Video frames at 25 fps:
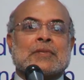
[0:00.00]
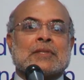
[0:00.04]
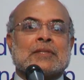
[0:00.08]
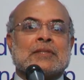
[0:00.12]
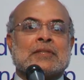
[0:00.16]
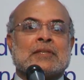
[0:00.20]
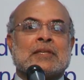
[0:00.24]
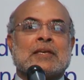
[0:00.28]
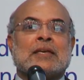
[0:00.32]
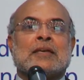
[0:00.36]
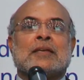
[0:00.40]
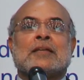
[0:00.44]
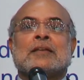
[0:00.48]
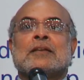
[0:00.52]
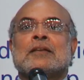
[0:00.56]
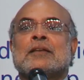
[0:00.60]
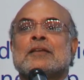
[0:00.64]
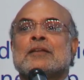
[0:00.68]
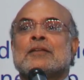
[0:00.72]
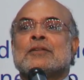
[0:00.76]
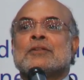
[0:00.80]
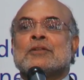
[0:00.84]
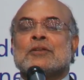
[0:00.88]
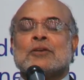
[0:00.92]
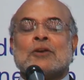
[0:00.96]

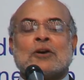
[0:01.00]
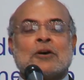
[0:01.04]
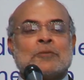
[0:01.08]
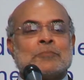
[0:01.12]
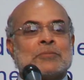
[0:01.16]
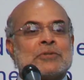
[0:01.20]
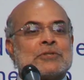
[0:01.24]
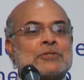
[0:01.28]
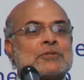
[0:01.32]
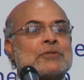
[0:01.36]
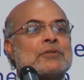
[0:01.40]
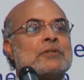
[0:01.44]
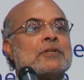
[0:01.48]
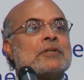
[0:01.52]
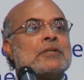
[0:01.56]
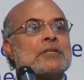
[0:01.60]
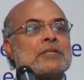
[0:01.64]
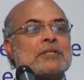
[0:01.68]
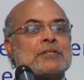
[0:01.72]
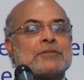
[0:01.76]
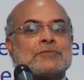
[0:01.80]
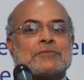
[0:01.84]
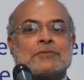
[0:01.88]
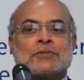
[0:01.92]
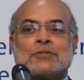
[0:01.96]
then the
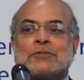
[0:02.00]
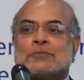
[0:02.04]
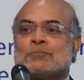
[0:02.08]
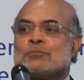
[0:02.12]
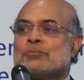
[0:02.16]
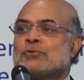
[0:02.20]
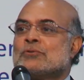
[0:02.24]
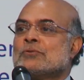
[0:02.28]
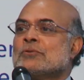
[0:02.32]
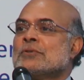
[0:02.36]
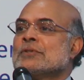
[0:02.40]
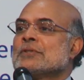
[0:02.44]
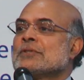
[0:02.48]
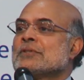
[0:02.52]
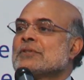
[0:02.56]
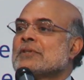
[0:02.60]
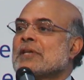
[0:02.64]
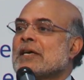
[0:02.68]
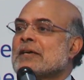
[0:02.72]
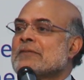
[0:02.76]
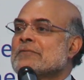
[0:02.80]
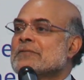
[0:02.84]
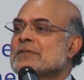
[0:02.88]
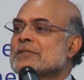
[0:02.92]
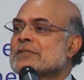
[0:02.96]
opportunities for the poor to
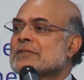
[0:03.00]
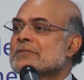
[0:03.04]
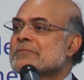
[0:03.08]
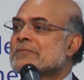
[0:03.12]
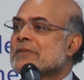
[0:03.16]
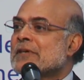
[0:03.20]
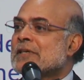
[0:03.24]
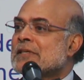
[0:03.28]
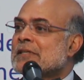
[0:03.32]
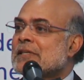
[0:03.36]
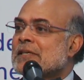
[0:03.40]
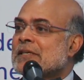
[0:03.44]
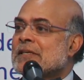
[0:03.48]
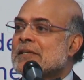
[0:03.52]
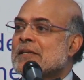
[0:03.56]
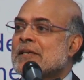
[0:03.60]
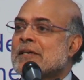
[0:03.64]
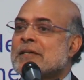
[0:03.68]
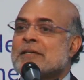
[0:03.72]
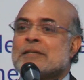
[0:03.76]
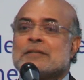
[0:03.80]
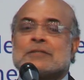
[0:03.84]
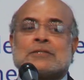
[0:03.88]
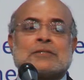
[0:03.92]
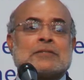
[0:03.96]
diversify their
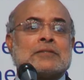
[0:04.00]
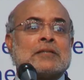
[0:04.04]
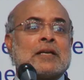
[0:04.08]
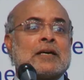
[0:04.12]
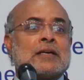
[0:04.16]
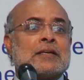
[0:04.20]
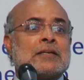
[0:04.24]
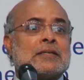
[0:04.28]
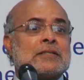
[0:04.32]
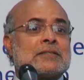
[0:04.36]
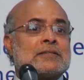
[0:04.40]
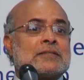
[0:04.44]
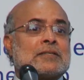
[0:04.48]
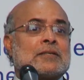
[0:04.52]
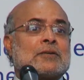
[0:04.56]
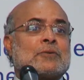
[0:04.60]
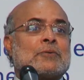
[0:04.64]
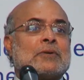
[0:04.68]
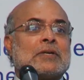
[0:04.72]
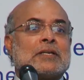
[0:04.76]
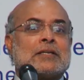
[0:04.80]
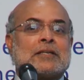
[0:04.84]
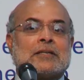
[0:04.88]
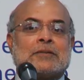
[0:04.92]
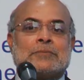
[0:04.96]
diet, diets are
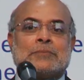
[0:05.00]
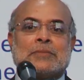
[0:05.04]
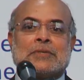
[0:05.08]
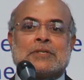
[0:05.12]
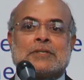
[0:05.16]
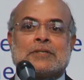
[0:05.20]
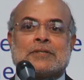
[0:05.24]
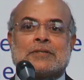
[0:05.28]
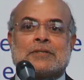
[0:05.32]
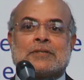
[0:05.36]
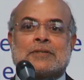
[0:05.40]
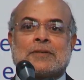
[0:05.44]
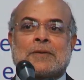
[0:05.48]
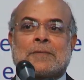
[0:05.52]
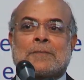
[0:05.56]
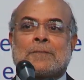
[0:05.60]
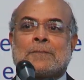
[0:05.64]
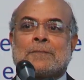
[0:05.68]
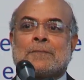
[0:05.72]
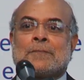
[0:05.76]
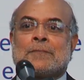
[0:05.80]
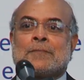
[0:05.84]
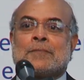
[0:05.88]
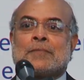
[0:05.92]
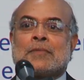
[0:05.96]
quite limited.
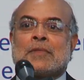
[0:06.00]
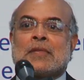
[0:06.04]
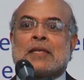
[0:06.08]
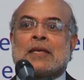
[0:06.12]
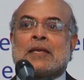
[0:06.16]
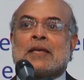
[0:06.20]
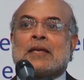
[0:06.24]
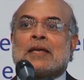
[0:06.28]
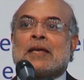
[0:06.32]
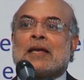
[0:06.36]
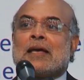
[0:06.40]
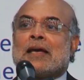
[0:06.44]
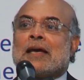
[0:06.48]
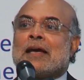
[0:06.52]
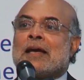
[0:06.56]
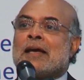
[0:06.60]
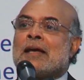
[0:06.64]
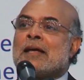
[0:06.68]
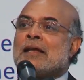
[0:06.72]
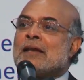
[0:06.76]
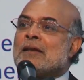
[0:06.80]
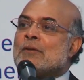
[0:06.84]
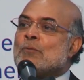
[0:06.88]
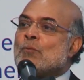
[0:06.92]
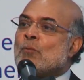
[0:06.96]

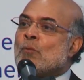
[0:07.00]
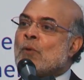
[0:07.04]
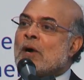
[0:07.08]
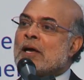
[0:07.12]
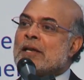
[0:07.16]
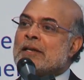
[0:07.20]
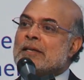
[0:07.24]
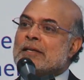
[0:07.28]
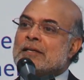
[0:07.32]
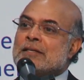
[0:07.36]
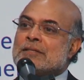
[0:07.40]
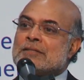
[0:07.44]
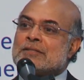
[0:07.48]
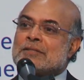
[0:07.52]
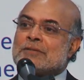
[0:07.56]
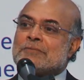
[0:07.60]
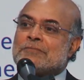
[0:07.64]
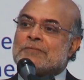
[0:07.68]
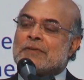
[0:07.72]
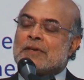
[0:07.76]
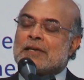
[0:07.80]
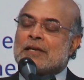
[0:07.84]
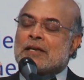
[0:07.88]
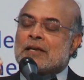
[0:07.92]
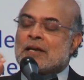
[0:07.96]
And one needs to
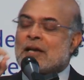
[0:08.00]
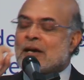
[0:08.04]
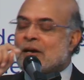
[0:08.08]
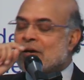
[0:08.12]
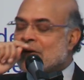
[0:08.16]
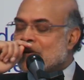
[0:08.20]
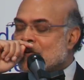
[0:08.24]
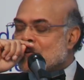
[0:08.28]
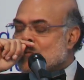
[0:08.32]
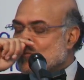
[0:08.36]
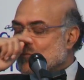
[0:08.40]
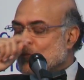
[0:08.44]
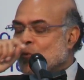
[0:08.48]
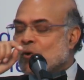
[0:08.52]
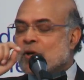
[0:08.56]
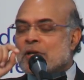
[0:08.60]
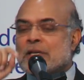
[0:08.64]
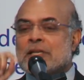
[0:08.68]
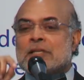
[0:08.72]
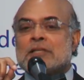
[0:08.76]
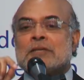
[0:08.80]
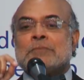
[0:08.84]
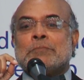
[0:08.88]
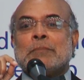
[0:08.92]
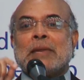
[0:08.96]
figure out
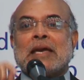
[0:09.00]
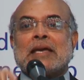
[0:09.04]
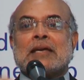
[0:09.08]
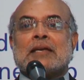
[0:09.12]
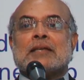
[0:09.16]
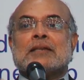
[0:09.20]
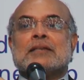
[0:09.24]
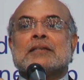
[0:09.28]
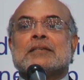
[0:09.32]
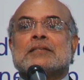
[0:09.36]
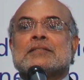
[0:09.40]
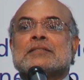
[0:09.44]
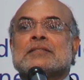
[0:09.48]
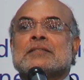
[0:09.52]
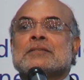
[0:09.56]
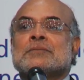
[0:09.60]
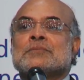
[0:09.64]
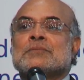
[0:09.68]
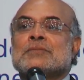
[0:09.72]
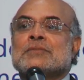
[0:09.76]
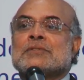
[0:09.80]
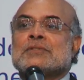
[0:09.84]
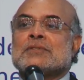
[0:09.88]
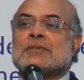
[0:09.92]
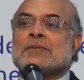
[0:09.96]
what are the
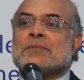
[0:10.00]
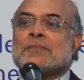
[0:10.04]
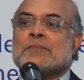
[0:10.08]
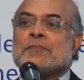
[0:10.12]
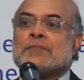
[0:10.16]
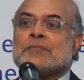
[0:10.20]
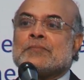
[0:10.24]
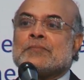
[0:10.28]
mechanisms